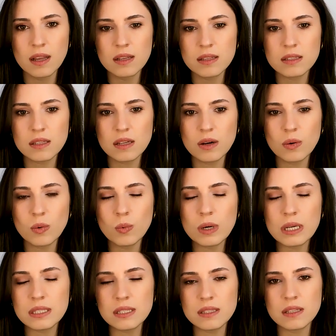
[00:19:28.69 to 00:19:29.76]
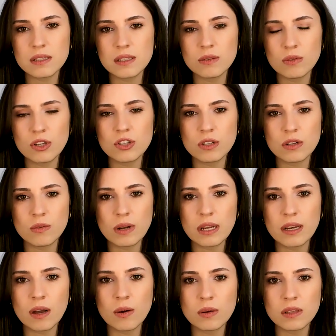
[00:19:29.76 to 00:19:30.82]
So what is the situation right
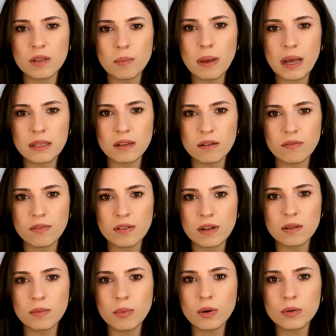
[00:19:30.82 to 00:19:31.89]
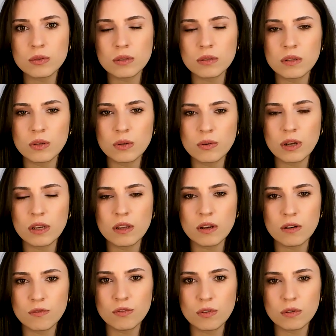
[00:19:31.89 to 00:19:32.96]
now on the battlefield, both on the
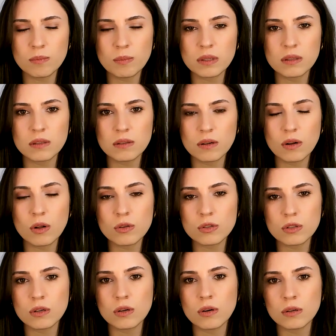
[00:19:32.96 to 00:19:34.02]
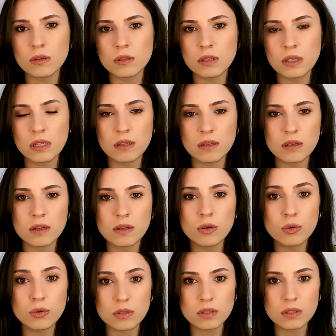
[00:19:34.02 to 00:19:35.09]
Ukrainian front, but also in
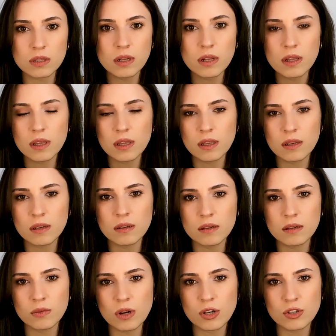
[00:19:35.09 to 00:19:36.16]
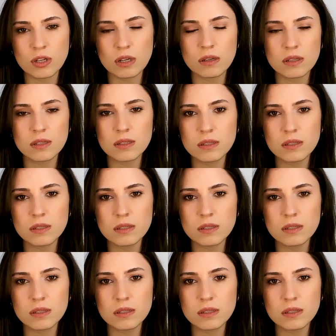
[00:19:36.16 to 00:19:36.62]
Kursk, in Russia?